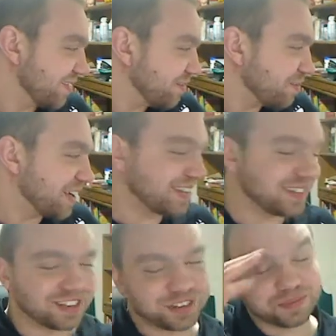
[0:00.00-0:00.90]

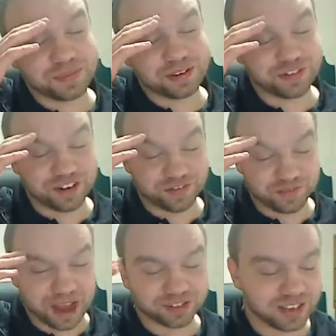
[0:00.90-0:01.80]
Because I shouldn't be afraid of a
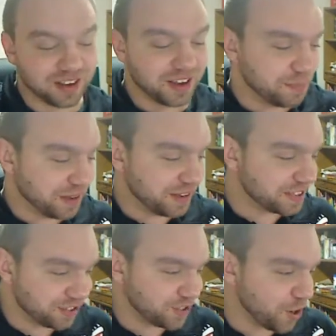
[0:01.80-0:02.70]
mouse. But it's
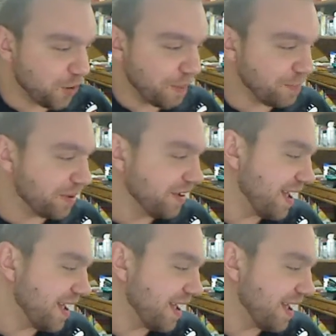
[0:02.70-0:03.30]
going to show up,